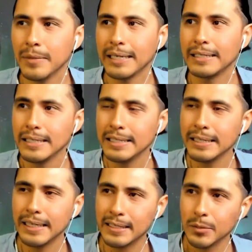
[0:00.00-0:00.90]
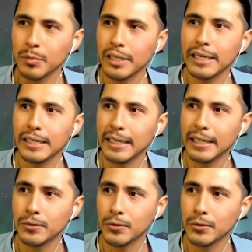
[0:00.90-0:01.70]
idea gets applied now